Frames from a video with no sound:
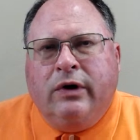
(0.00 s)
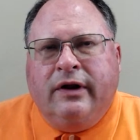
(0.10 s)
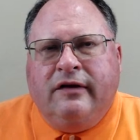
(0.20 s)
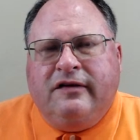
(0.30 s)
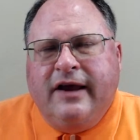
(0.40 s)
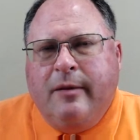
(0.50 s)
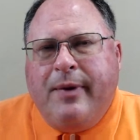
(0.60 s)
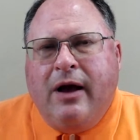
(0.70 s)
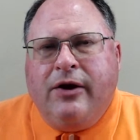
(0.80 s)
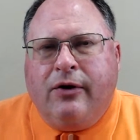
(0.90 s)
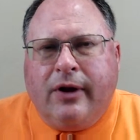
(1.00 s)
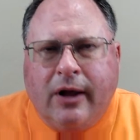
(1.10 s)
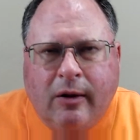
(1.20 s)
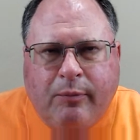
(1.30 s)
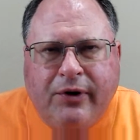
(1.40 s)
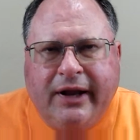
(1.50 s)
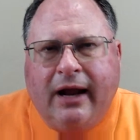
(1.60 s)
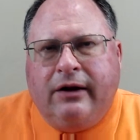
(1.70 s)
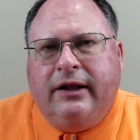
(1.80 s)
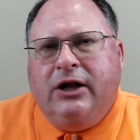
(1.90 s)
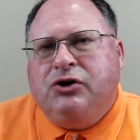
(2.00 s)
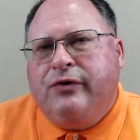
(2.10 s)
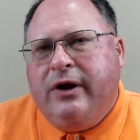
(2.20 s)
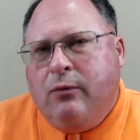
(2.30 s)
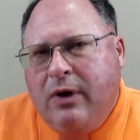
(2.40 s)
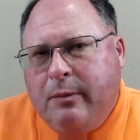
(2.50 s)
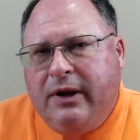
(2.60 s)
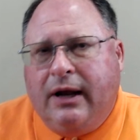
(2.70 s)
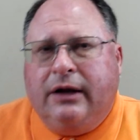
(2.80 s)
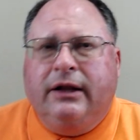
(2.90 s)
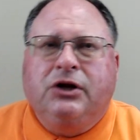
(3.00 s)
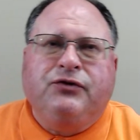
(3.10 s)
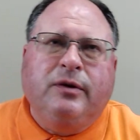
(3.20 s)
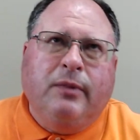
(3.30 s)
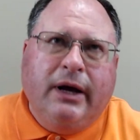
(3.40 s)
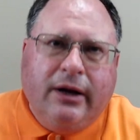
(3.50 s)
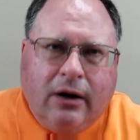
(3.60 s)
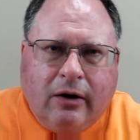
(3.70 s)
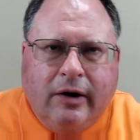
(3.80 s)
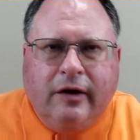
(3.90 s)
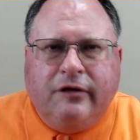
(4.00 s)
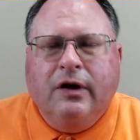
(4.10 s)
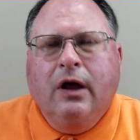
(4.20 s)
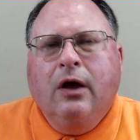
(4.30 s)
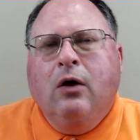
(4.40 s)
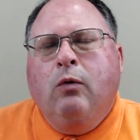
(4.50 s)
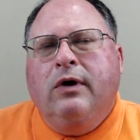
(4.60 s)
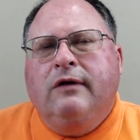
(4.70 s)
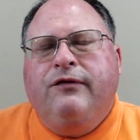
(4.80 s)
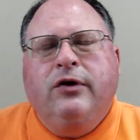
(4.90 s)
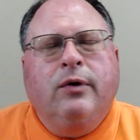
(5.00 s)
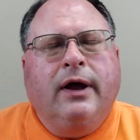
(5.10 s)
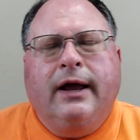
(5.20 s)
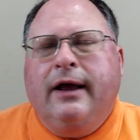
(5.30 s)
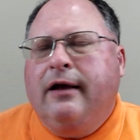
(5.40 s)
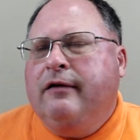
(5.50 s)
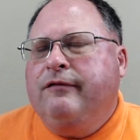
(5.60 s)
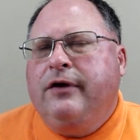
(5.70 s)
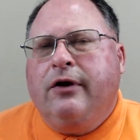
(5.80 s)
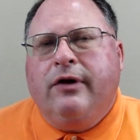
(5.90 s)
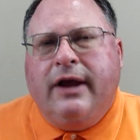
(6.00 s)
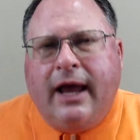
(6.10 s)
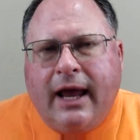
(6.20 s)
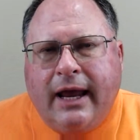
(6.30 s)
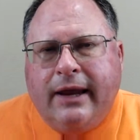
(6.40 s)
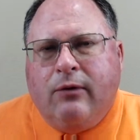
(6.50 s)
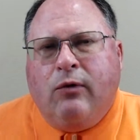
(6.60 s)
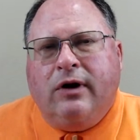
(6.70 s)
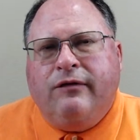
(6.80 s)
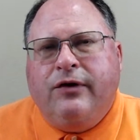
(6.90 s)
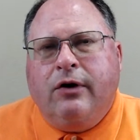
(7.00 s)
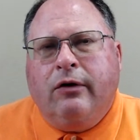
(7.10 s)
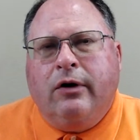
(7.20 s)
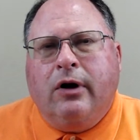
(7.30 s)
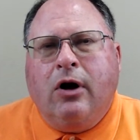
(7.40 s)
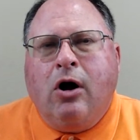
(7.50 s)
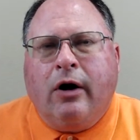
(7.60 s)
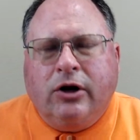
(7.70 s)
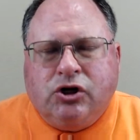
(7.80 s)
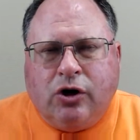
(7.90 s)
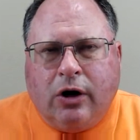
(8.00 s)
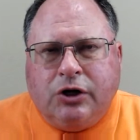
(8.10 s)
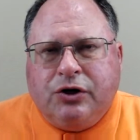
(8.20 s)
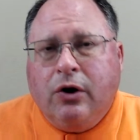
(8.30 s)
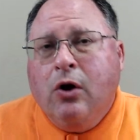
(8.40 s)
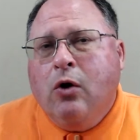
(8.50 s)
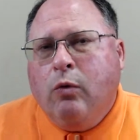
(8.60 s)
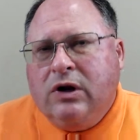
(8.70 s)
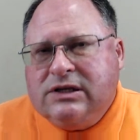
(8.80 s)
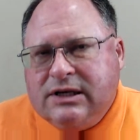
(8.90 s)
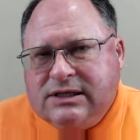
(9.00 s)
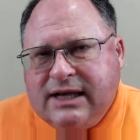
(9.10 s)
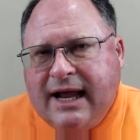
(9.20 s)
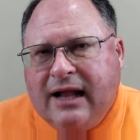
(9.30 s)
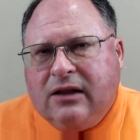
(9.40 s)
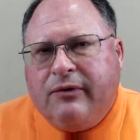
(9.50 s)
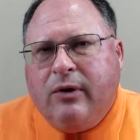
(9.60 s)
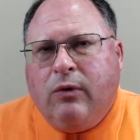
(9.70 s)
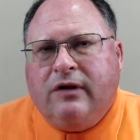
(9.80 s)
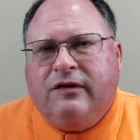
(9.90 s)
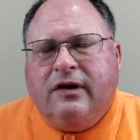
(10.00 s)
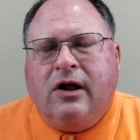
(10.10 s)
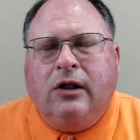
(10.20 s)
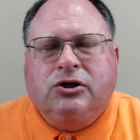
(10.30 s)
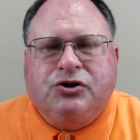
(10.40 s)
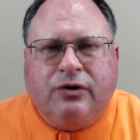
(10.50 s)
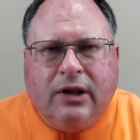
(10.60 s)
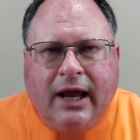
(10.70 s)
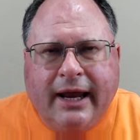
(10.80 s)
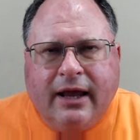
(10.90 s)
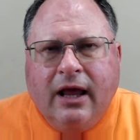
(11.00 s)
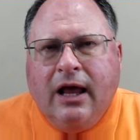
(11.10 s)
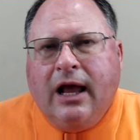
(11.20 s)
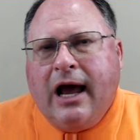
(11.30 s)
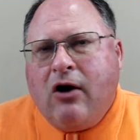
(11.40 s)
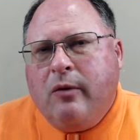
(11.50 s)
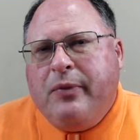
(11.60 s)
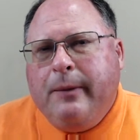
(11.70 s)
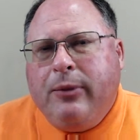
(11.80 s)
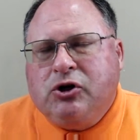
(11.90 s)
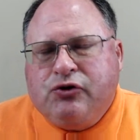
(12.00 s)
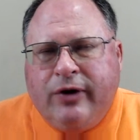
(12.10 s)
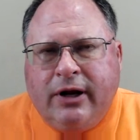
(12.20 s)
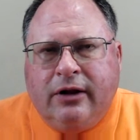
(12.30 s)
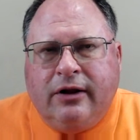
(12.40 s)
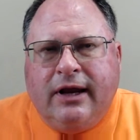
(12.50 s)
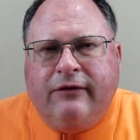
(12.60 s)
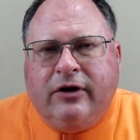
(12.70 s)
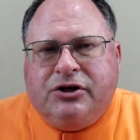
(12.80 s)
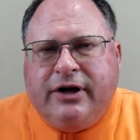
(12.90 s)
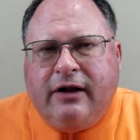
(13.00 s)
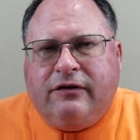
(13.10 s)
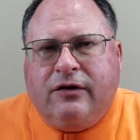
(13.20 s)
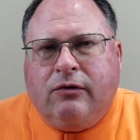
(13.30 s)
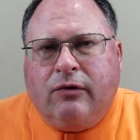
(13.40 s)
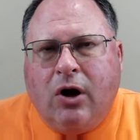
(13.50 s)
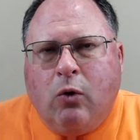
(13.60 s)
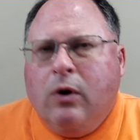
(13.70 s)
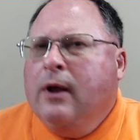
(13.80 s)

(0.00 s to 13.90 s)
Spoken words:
do they say about your company? How do they treat women? How do they treat minorities? What if you're gay? What if you're a hard charger? What's the salary? What's the culture like? How are people treated? They given a chance to grow?